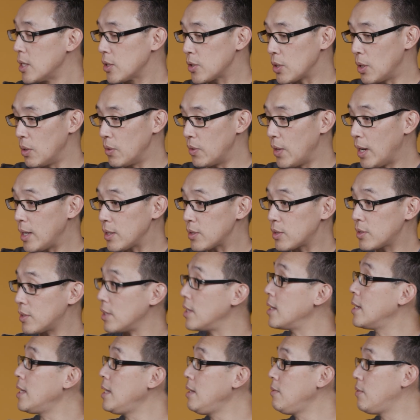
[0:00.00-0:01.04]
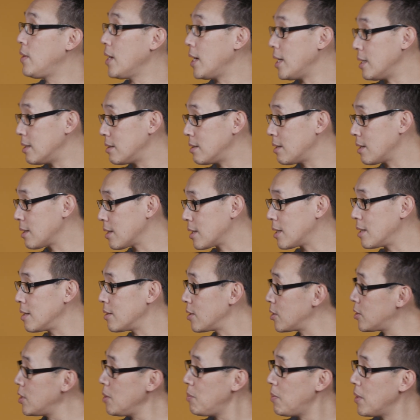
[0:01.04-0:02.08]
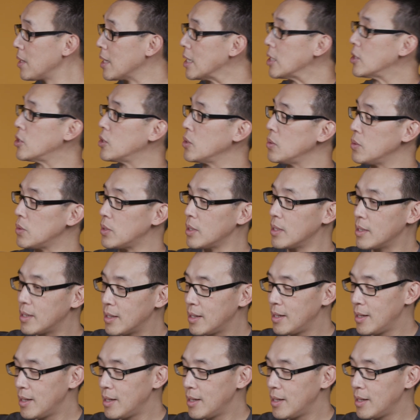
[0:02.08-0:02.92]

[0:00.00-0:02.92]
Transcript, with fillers: So thus alleviating the tipping issues.